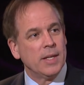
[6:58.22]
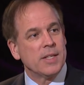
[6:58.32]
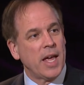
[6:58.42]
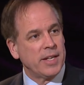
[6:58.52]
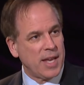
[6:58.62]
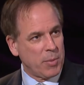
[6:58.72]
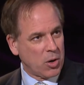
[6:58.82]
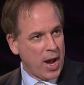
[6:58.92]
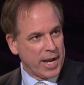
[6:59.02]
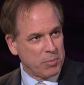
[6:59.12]
it's not a
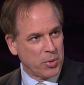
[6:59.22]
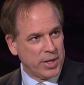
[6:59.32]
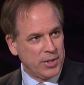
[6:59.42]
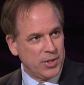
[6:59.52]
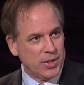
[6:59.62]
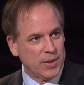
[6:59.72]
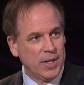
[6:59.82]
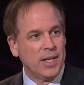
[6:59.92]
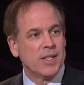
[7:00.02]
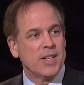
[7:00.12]
Democratic bridge,
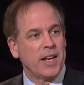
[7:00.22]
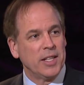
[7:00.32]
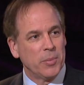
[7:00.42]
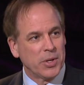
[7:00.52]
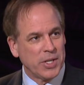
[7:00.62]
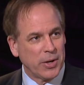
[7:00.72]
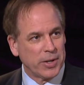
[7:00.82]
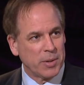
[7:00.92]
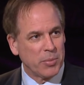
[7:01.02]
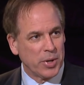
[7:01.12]
it's not a
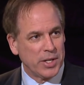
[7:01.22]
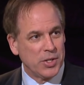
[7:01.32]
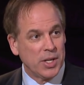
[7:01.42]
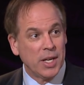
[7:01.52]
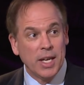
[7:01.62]
Libertarian bridge